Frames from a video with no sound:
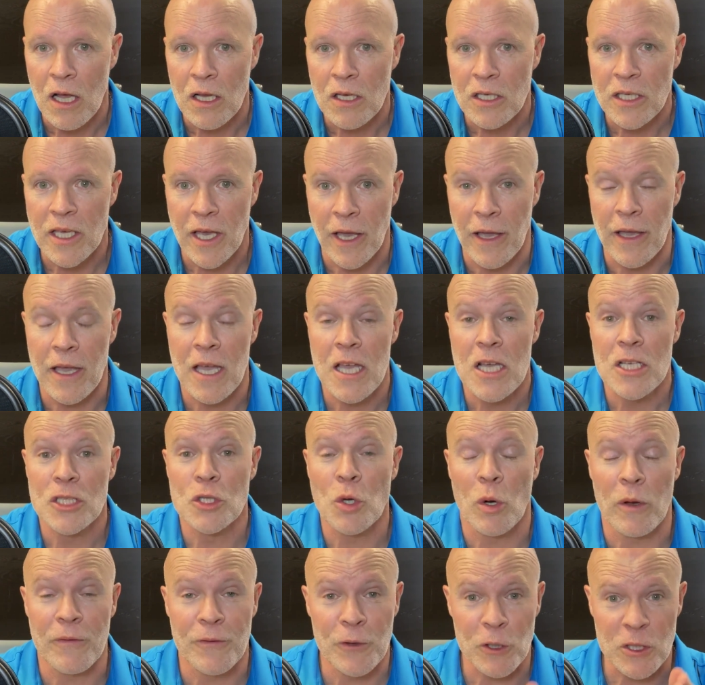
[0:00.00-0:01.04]
Okay,
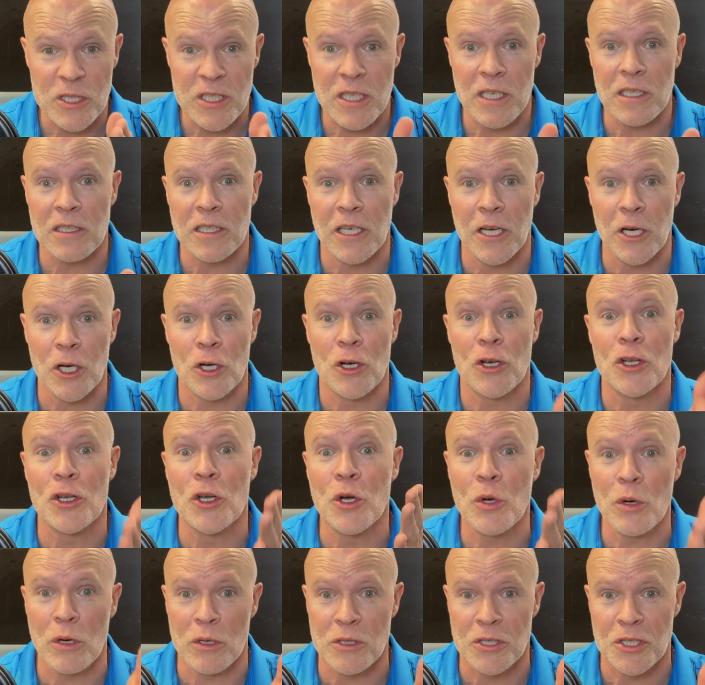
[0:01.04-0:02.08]
so if you're still here,
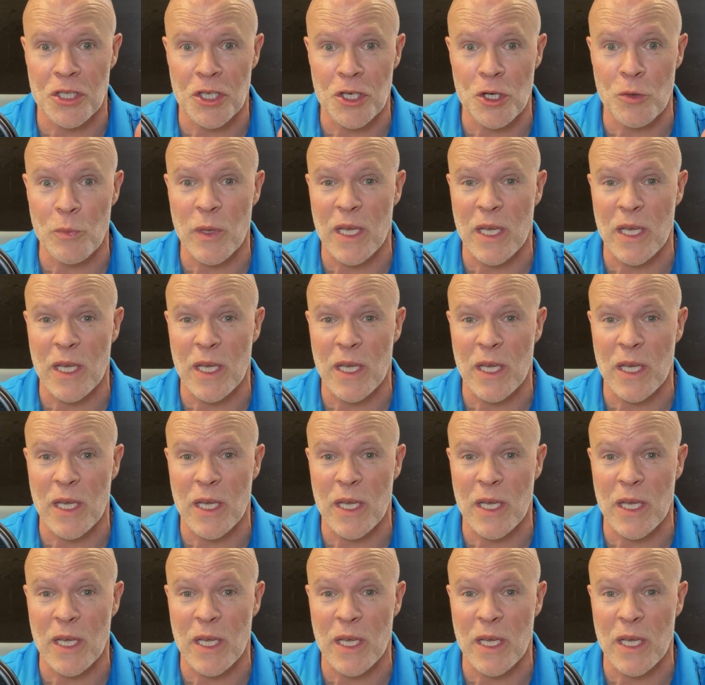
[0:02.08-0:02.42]
kudos to you,